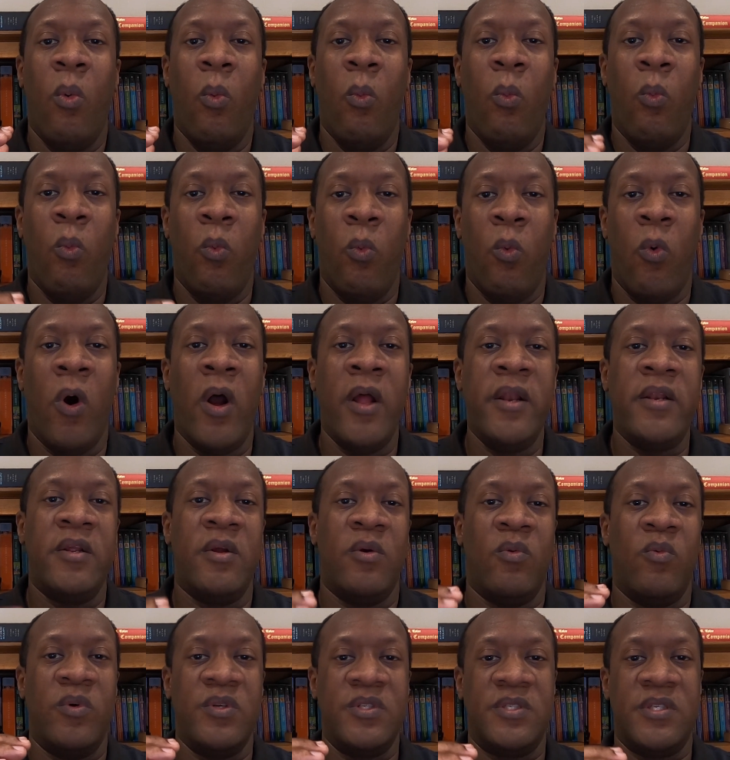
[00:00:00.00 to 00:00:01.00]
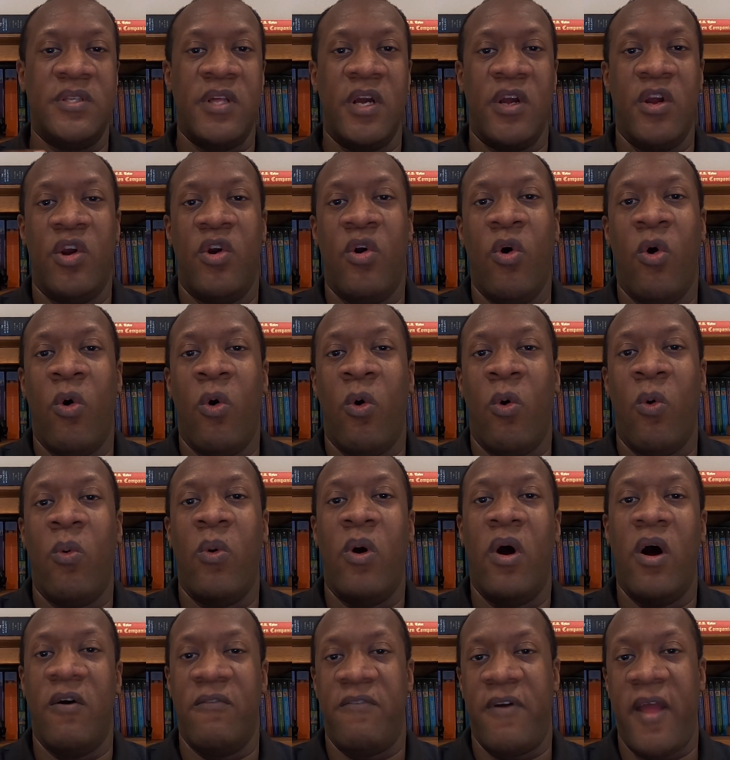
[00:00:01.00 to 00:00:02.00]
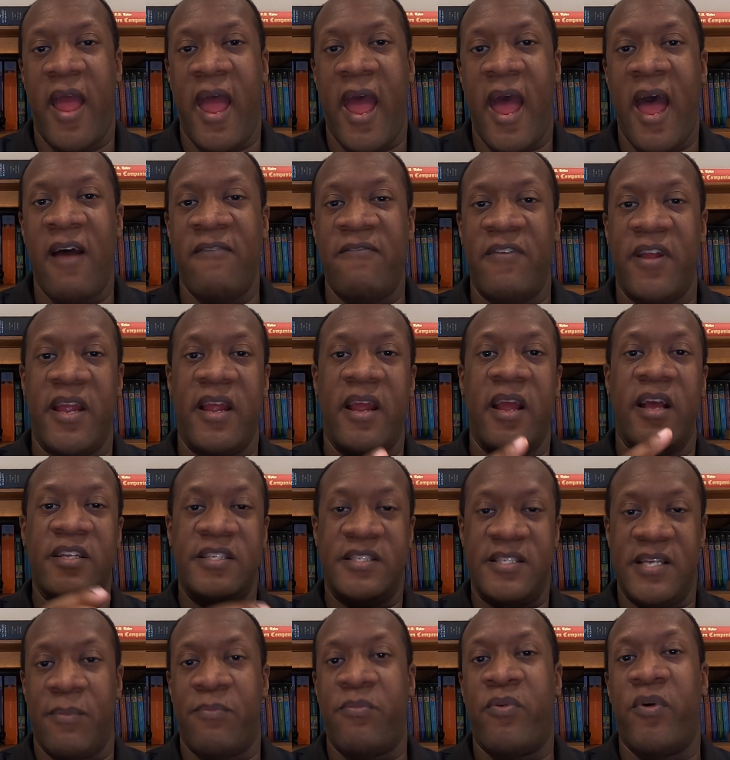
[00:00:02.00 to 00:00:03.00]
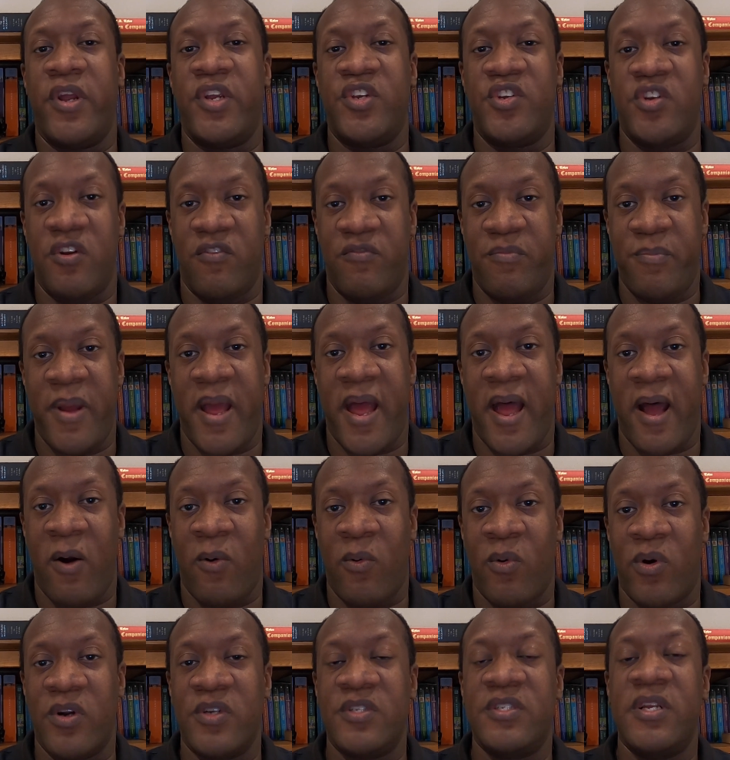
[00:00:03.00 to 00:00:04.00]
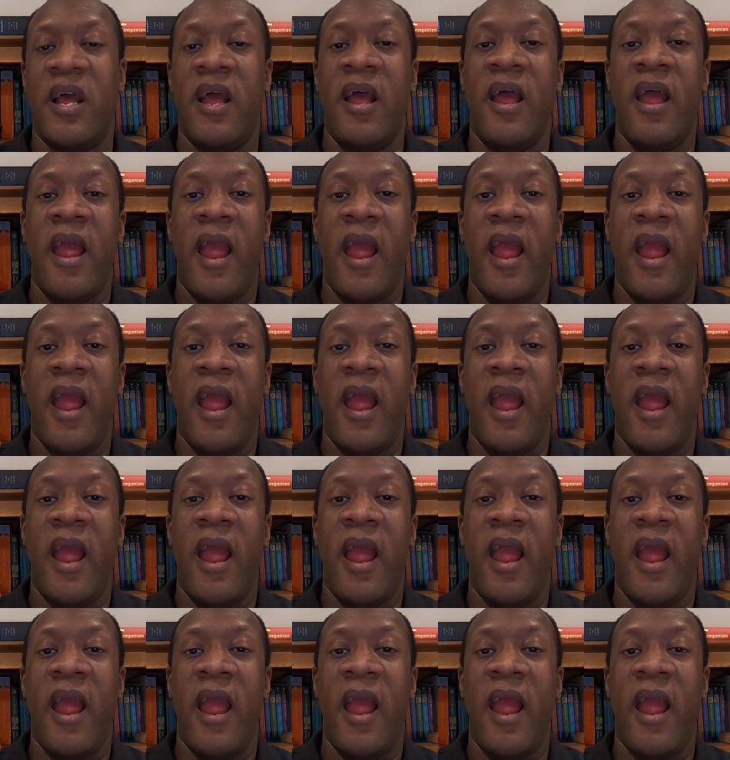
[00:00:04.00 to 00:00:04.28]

what was the goal of having a separation of powers